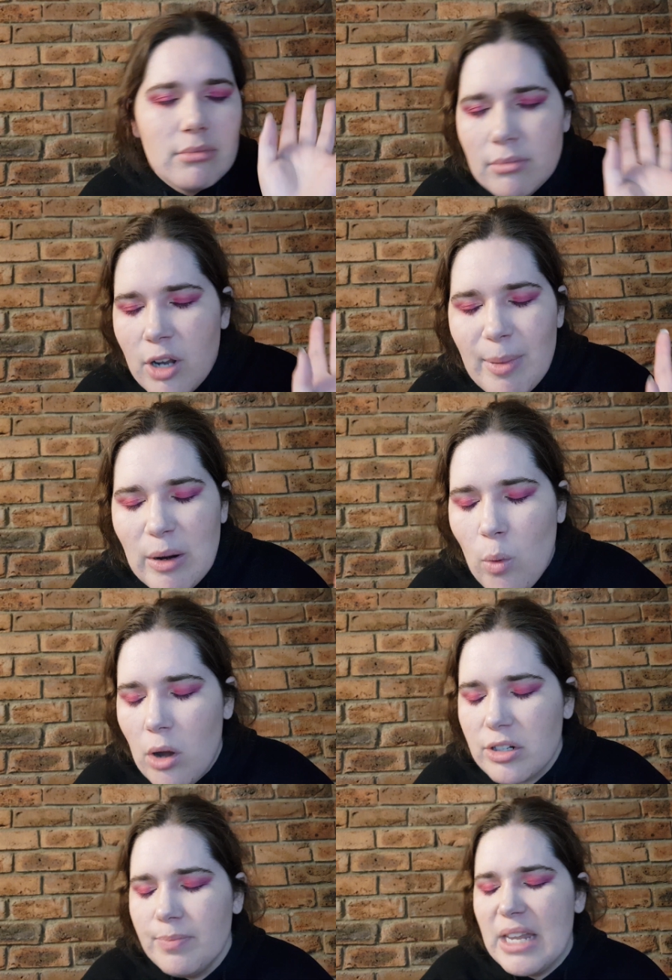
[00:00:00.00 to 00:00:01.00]
no matter
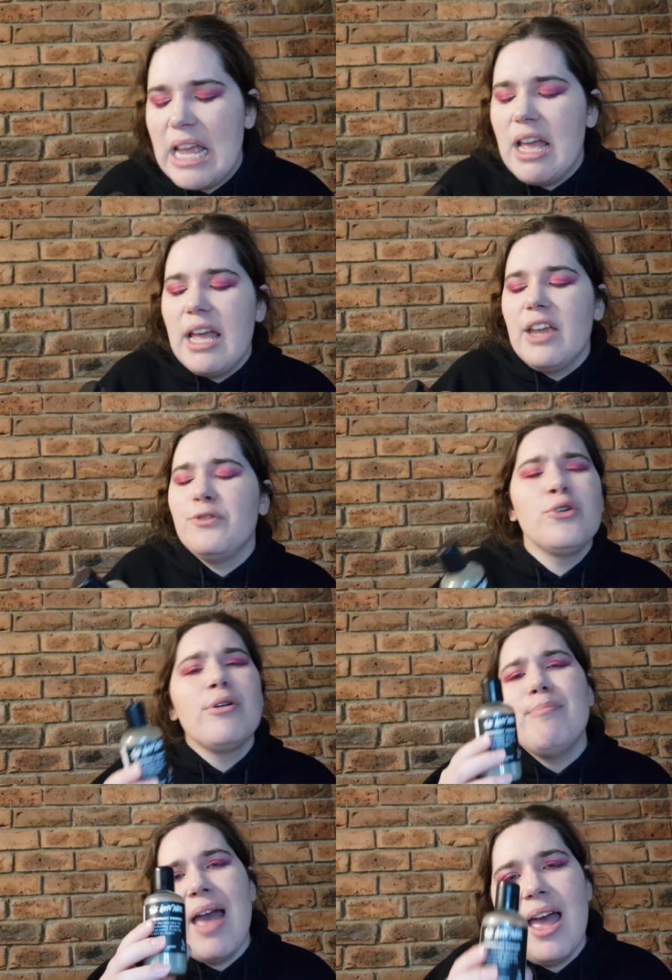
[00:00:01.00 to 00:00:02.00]
what. If you're
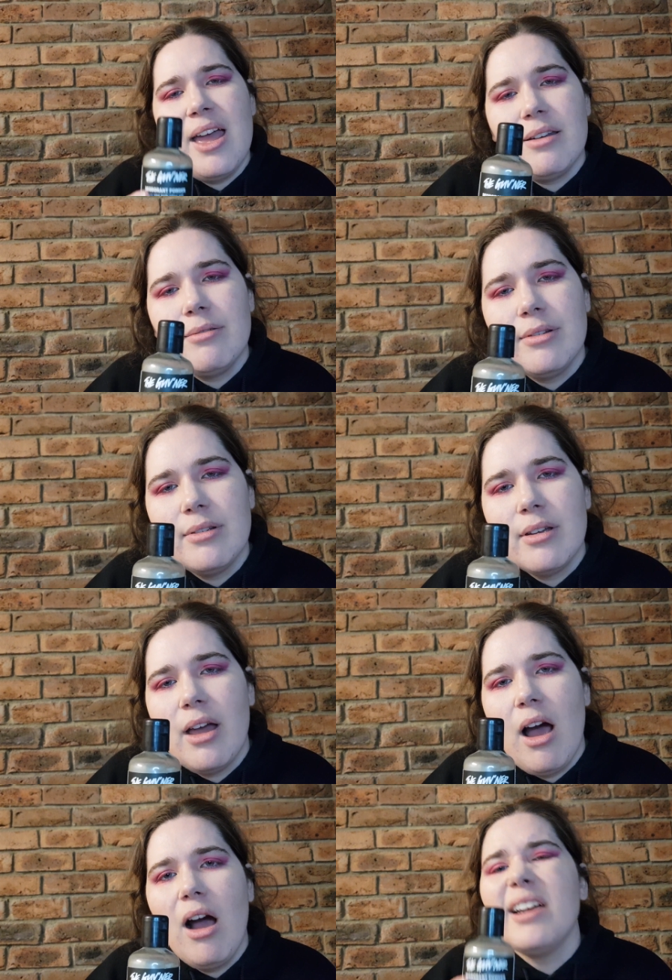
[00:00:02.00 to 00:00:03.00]
a man,
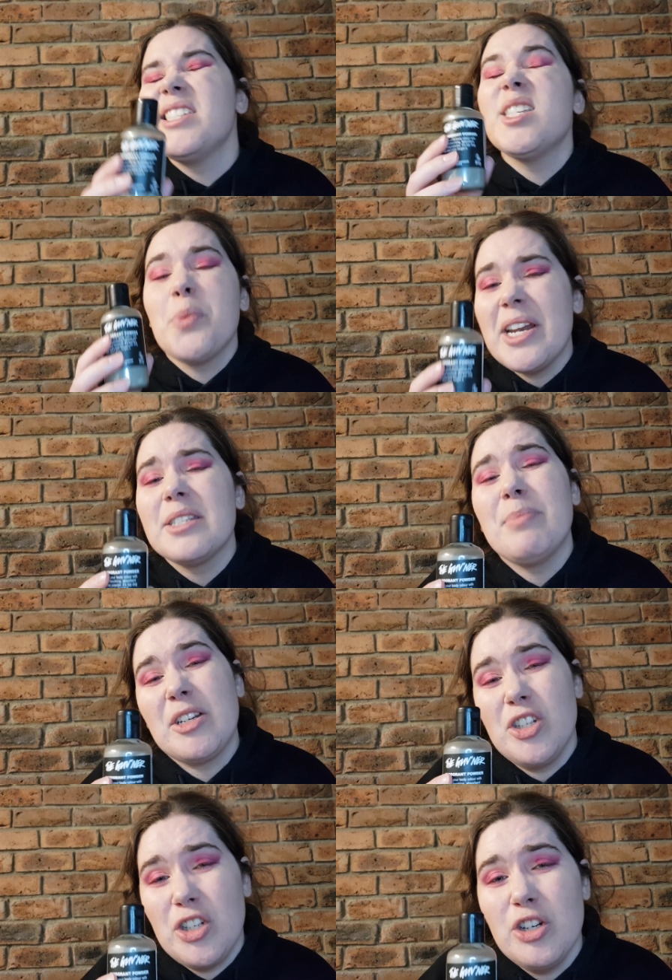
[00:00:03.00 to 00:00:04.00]
I sweat as
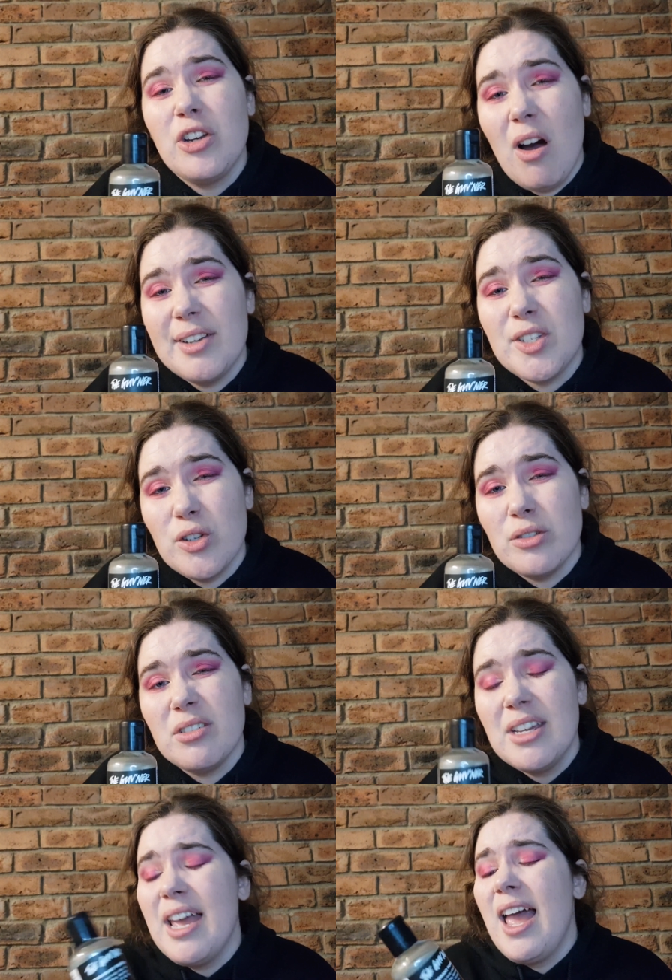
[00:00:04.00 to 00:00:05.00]
much as you guys do.
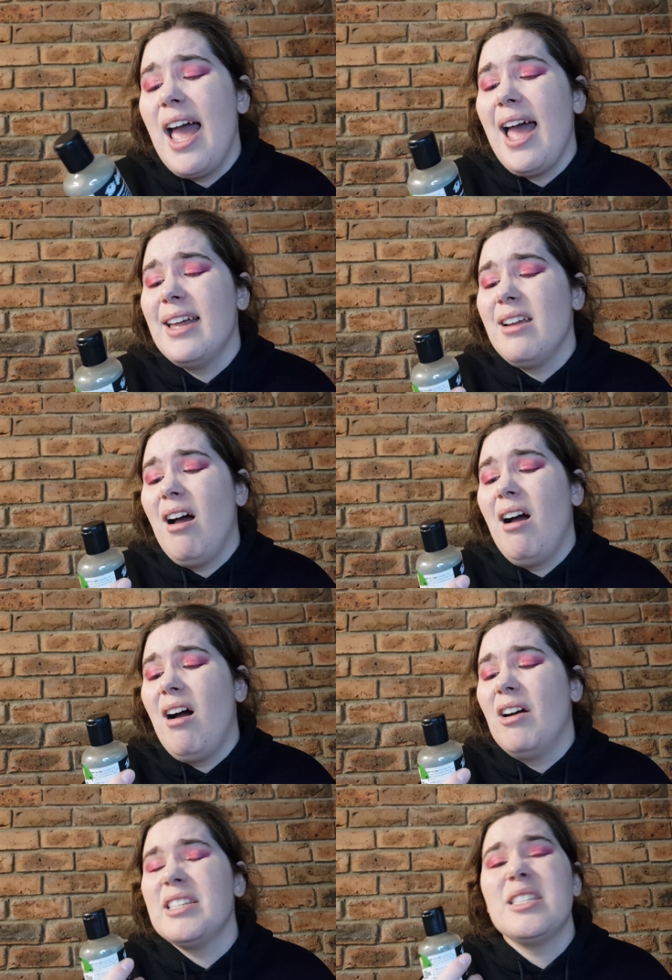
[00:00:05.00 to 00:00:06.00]
And
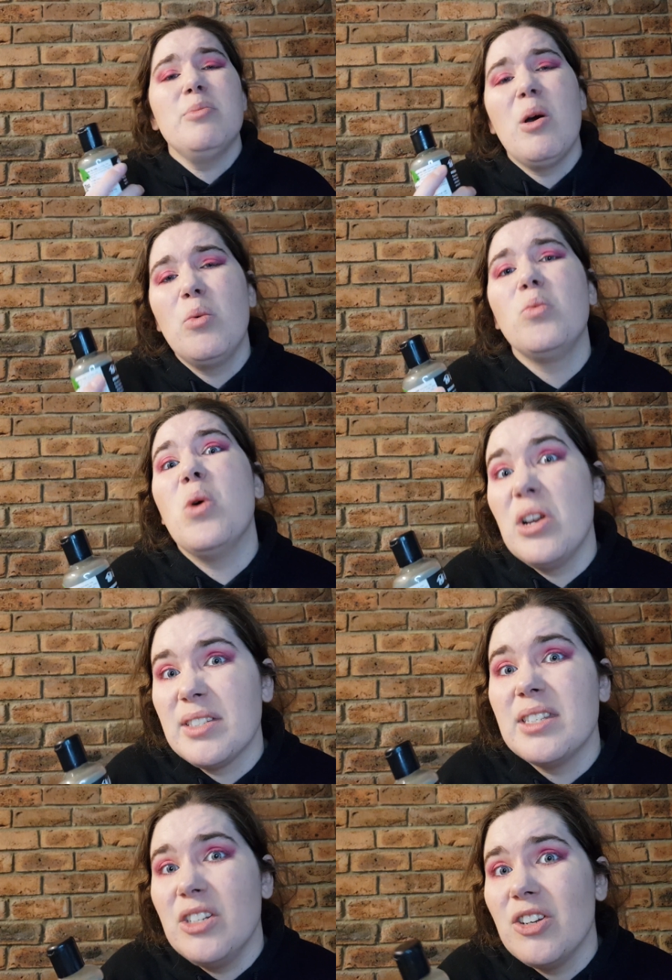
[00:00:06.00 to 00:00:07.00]
I smell
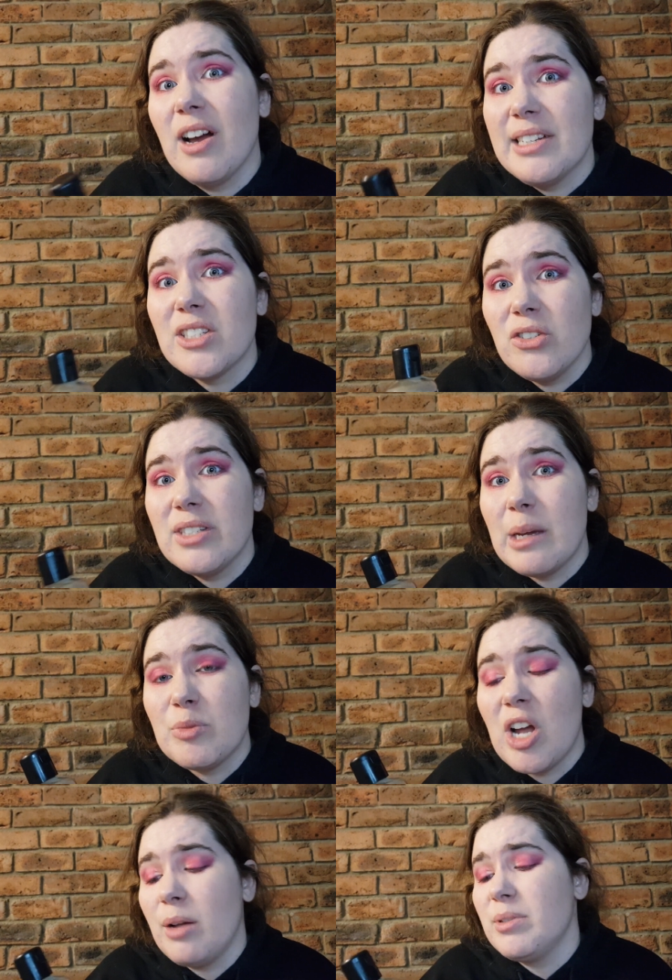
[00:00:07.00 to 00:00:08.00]
worse than you guys do
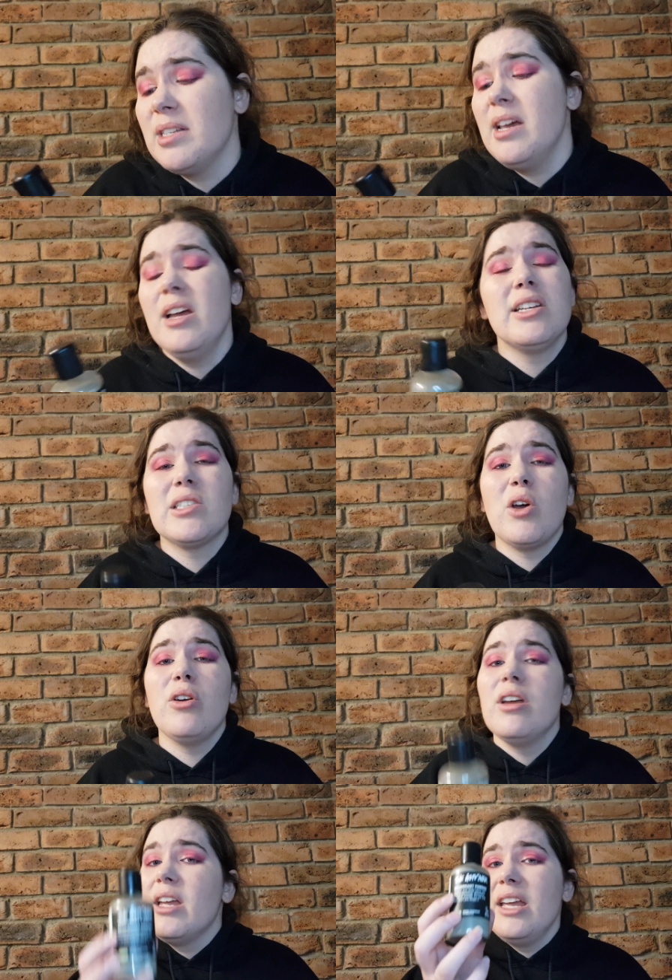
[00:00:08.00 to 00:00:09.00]
sometimes. So
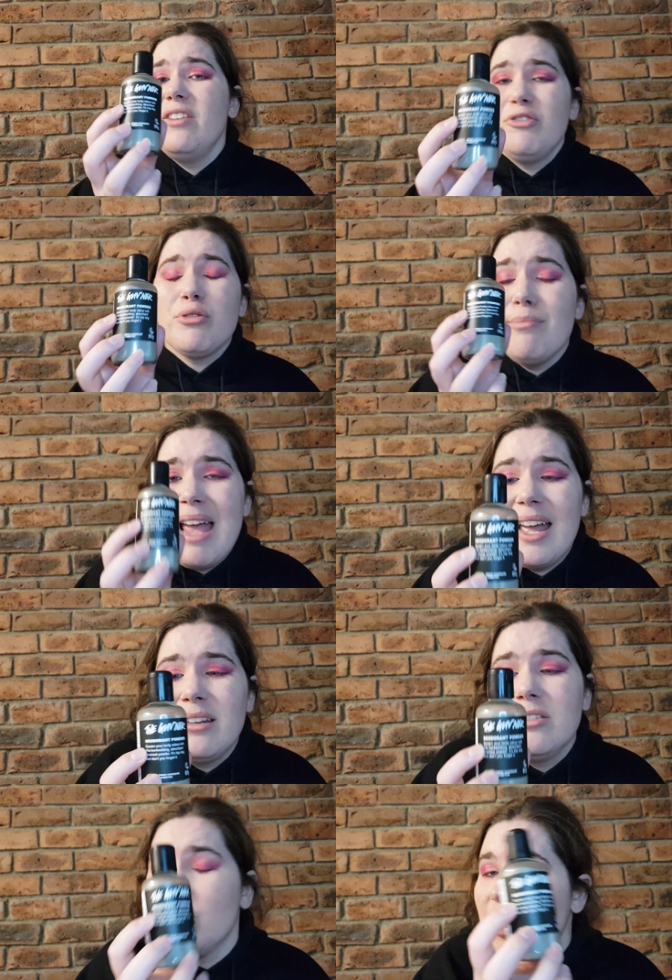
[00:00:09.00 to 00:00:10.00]
if you're a
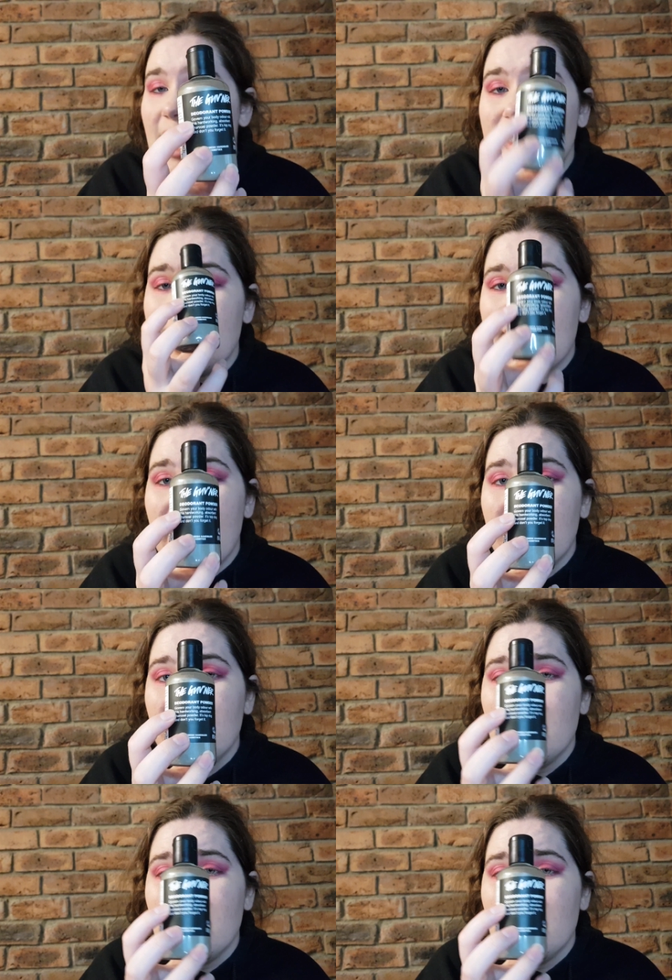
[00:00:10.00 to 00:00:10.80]
man, don't hesitate